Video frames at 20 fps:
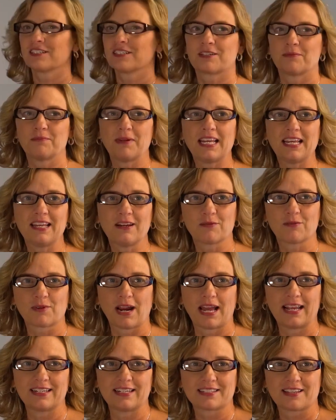To me,
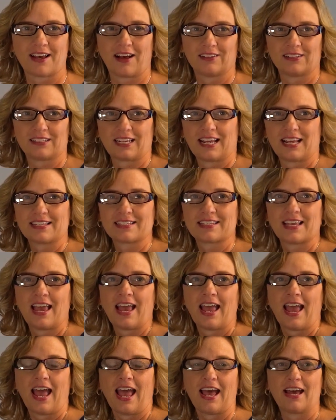red is holidays
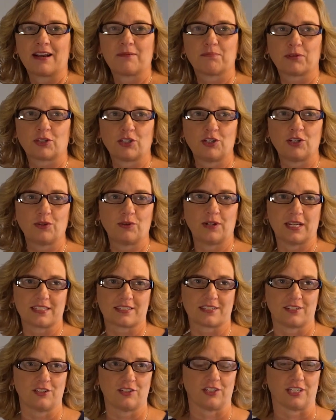and blue
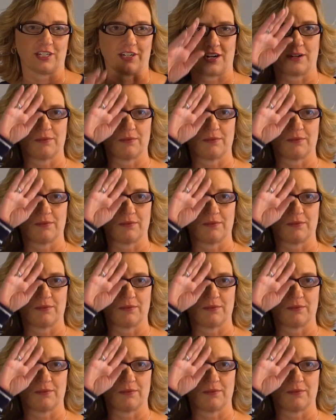is the new year.